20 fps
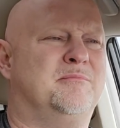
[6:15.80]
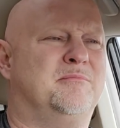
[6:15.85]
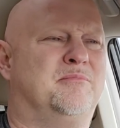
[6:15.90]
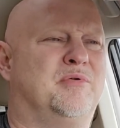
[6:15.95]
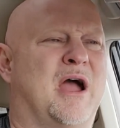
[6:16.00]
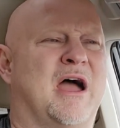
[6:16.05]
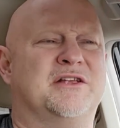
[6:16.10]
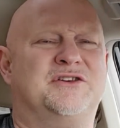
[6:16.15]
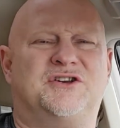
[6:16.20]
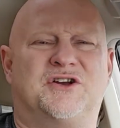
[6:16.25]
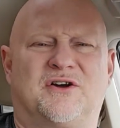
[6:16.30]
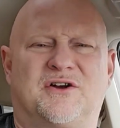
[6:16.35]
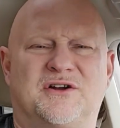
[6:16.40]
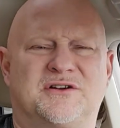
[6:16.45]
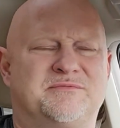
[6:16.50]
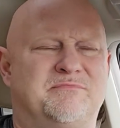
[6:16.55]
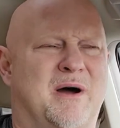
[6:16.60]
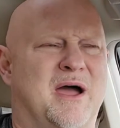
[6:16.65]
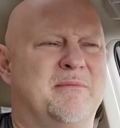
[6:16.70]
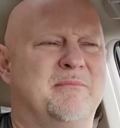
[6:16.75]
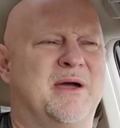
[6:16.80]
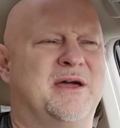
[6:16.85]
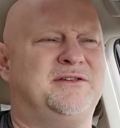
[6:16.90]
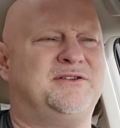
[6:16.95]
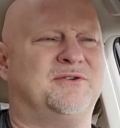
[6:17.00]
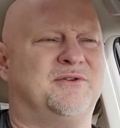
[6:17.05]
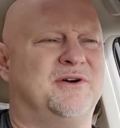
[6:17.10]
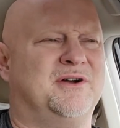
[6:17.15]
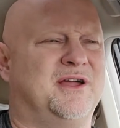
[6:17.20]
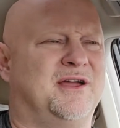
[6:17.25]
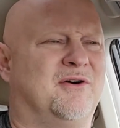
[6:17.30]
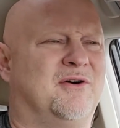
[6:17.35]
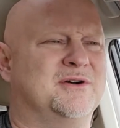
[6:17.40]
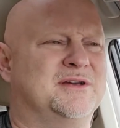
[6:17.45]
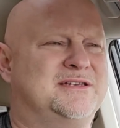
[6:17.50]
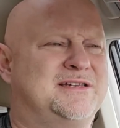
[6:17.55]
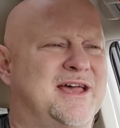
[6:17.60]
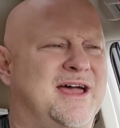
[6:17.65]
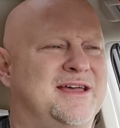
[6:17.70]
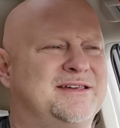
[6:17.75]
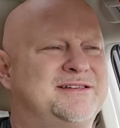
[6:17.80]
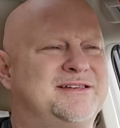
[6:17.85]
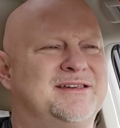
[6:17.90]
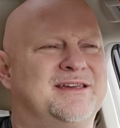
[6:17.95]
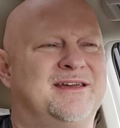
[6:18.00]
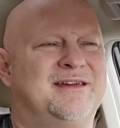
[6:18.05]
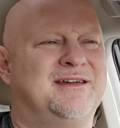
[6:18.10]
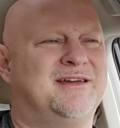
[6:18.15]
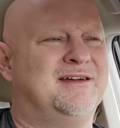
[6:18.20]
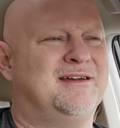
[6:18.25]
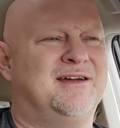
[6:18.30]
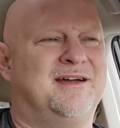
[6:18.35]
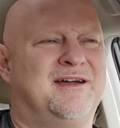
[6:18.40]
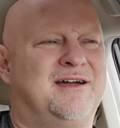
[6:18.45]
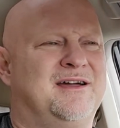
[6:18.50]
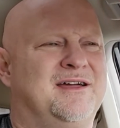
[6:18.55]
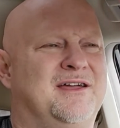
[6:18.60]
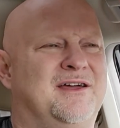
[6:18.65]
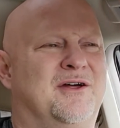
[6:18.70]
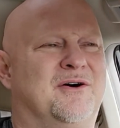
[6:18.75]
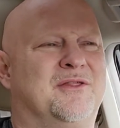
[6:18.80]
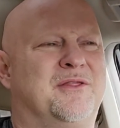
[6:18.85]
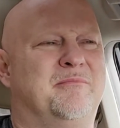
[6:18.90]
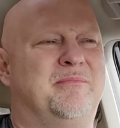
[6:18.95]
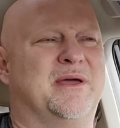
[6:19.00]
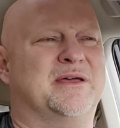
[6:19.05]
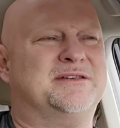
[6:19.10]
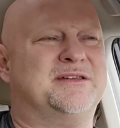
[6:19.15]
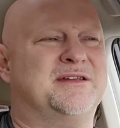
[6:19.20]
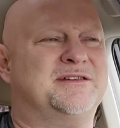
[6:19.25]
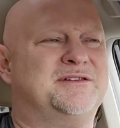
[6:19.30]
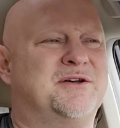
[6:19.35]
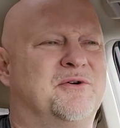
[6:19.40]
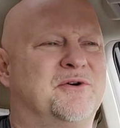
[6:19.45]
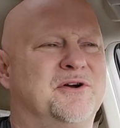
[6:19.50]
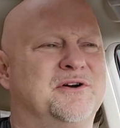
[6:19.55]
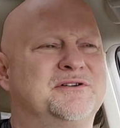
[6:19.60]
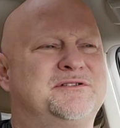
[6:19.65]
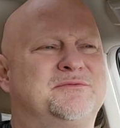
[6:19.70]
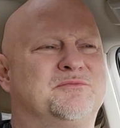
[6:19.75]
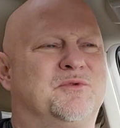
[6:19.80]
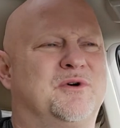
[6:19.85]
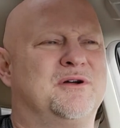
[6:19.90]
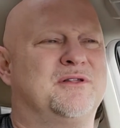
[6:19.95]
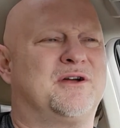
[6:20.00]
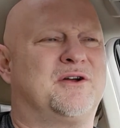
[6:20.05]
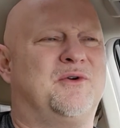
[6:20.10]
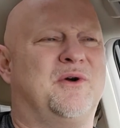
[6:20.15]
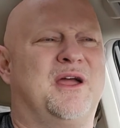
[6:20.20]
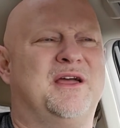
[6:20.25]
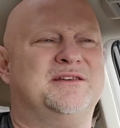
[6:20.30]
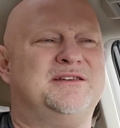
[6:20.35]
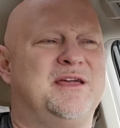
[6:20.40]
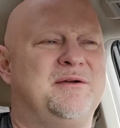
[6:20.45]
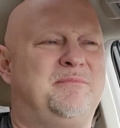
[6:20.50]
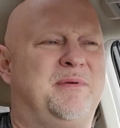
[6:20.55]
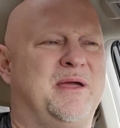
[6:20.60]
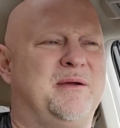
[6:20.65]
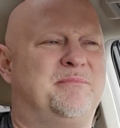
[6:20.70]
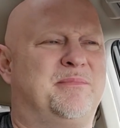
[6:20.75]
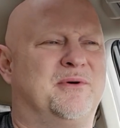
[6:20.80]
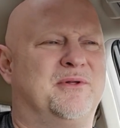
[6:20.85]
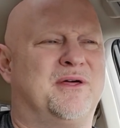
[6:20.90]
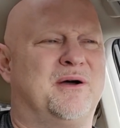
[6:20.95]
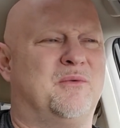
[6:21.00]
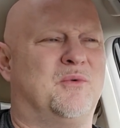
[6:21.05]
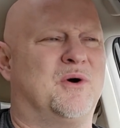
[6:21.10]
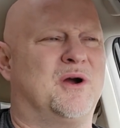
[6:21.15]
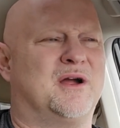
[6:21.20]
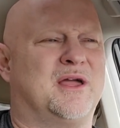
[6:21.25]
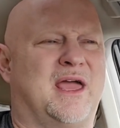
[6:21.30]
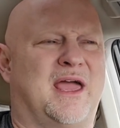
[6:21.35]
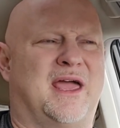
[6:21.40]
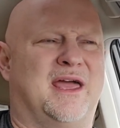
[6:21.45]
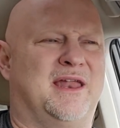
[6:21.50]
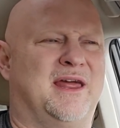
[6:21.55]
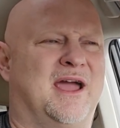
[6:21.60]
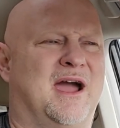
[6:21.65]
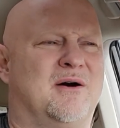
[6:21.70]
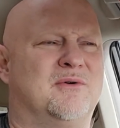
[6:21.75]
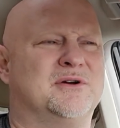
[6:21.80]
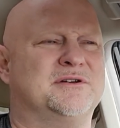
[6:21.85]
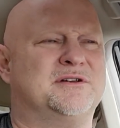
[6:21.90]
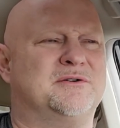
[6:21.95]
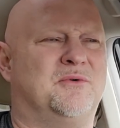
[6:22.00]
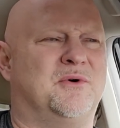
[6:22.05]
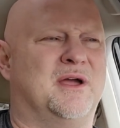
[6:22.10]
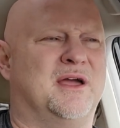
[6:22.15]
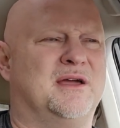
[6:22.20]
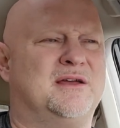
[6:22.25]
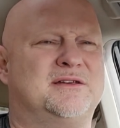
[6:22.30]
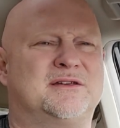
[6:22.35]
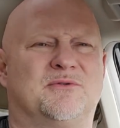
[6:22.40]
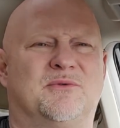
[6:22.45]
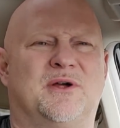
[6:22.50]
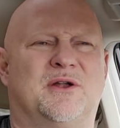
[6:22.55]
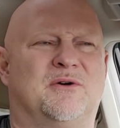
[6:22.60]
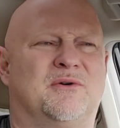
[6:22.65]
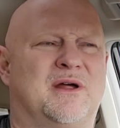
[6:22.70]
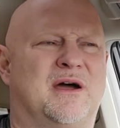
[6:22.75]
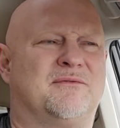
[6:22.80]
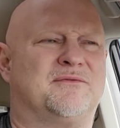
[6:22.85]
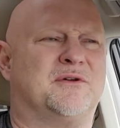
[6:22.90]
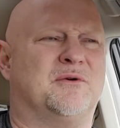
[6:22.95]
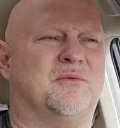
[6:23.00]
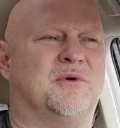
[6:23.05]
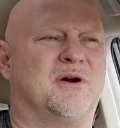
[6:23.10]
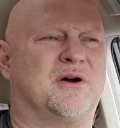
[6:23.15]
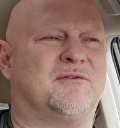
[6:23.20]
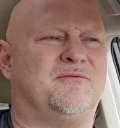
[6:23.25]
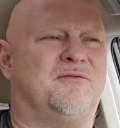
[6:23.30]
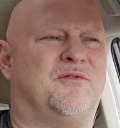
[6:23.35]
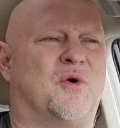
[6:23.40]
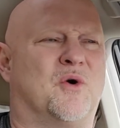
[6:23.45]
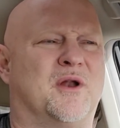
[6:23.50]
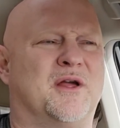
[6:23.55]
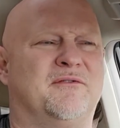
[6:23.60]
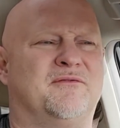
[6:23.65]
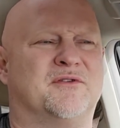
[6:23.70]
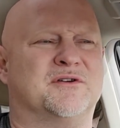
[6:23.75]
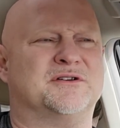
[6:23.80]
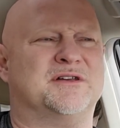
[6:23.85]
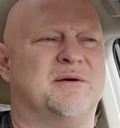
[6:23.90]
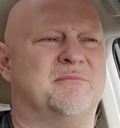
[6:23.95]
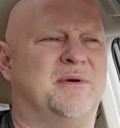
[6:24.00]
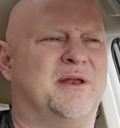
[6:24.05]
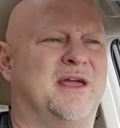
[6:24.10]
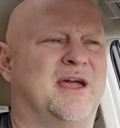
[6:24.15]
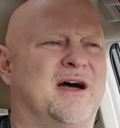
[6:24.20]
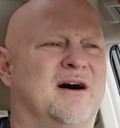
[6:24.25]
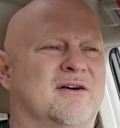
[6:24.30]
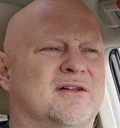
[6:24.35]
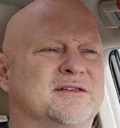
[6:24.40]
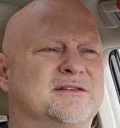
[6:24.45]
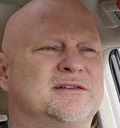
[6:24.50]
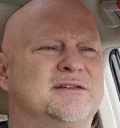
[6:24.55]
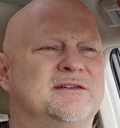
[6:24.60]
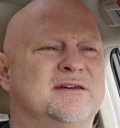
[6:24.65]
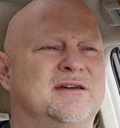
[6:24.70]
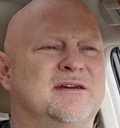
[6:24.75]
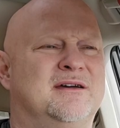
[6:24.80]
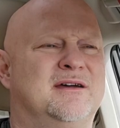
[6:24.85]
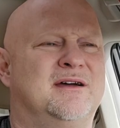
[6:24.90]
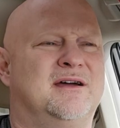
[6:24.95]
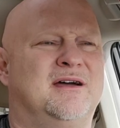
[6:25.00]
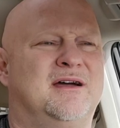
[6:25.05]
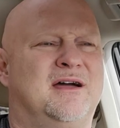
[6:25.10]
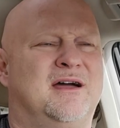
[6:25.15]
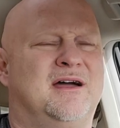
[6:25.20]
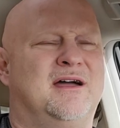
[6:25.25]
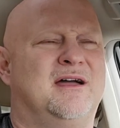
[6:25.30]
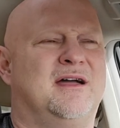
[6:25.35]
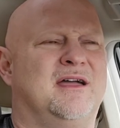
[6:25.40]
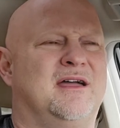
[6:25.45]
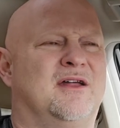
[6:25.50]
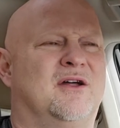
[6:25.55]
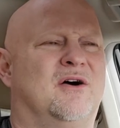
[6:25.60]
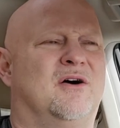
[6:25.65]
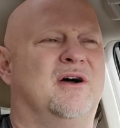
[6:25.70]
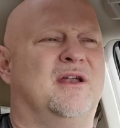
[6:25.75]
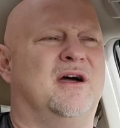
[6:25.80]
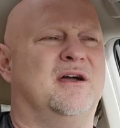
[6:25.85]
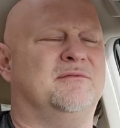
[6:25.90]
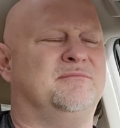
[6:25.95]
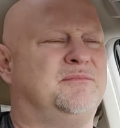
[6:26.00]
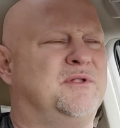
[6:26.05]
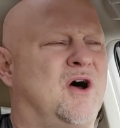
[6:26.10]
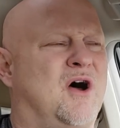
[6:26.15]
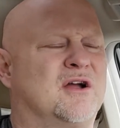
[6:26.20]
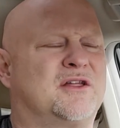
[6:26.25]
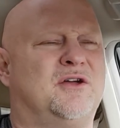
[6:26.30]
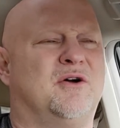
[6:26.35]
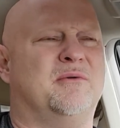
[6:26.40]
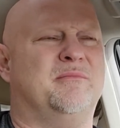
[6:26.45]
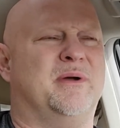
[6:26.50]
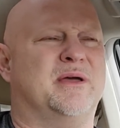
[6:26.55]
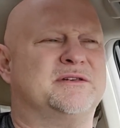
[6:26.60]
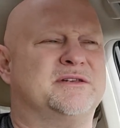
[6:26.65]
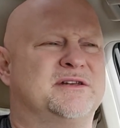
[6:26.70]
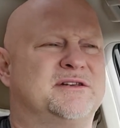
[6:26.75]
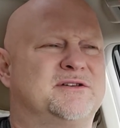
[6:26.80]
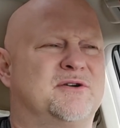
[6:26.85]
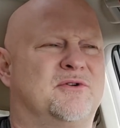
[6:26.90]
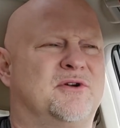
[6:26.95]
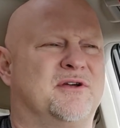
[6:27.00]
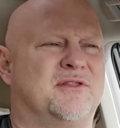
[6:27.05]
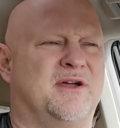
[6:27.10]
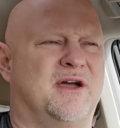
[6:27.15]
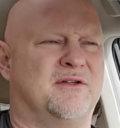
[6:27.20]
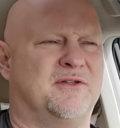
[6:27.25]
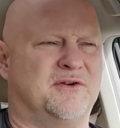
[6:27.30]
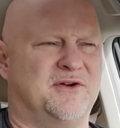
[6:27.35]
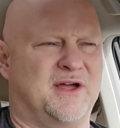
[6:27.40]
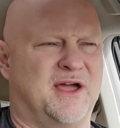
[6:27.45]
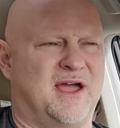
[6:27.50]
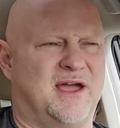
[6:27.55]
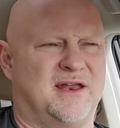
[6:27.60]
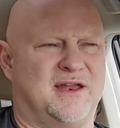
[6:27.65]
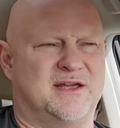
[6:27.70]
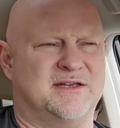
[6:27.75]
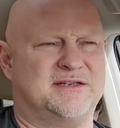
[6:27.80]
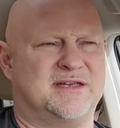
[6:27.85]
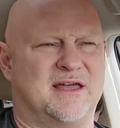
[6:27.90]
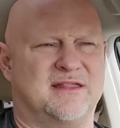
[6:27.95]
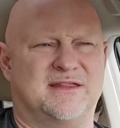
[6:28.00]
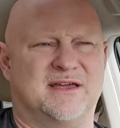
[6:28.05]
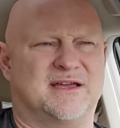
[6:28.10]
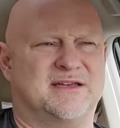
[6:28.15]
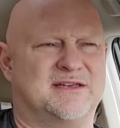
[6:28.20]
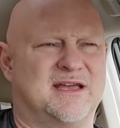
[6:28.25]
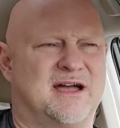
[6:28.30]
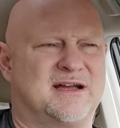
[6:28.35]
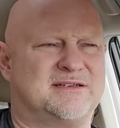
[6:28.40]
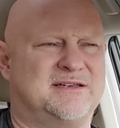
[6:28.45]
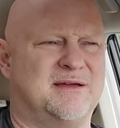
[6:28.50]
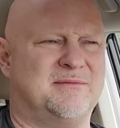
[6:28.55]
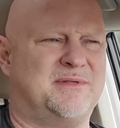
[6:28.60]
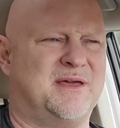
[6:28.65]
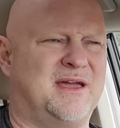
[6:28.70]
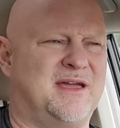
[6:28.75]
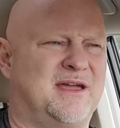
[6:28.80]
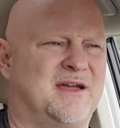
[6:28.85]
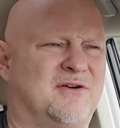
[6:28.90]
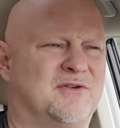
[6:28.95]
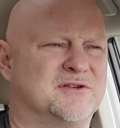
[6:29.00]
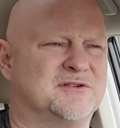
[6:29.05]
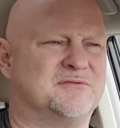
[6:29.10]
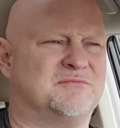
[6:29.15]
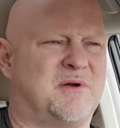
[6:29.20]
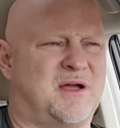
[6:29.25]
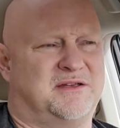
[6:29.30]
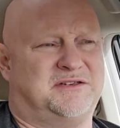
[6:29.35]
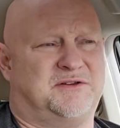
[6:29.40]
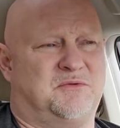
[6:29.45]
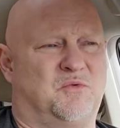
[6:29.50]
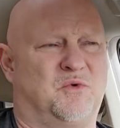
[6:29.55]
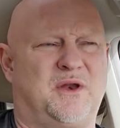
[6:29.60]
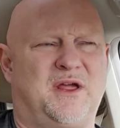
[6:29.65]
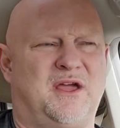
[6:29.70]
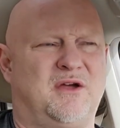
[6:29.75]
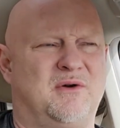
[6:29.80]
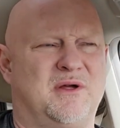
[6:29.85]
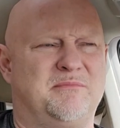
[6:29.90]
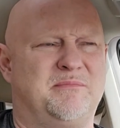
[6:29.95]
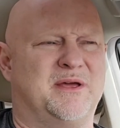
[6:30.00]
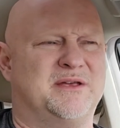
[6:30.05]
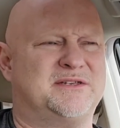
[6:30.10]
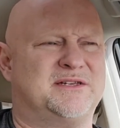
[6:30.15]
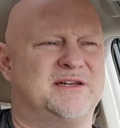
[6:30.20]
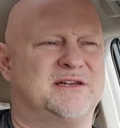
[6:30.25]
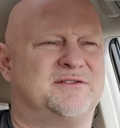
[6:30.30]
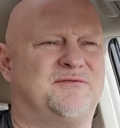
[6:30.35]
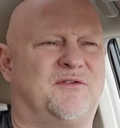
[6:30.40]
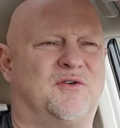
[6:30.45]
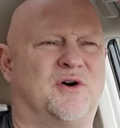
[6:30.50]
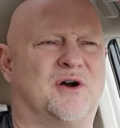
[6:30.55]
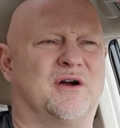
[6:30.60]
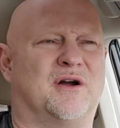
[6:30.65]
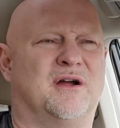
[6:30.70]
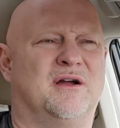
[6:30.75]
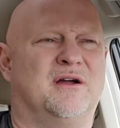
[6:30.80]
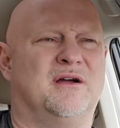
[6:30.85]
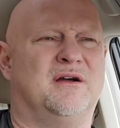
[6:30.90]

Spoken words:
Brad Sugar's my mentor. He always says, the business owners, we're the crazy people that work 80 hours a week so we don't have to work 40 for somebody else. And I talked to a business owner the other day, and he said the exact same thing. I said, what are you in business for?